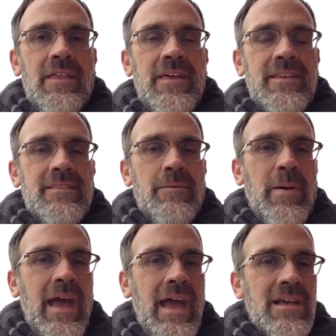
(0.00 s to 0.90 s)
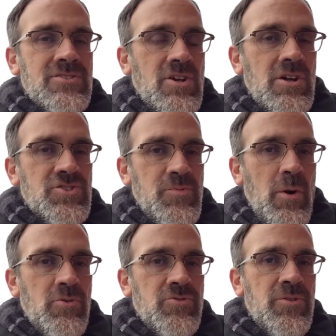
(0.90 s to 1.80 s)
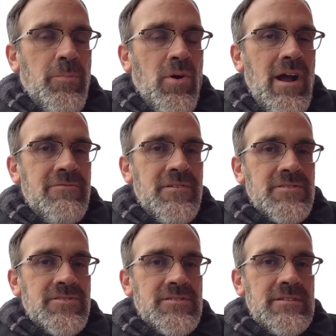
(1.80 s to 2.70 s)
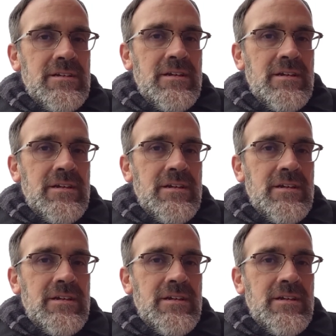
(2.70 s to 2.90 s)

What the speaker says: that in the past God spoke through the prophets,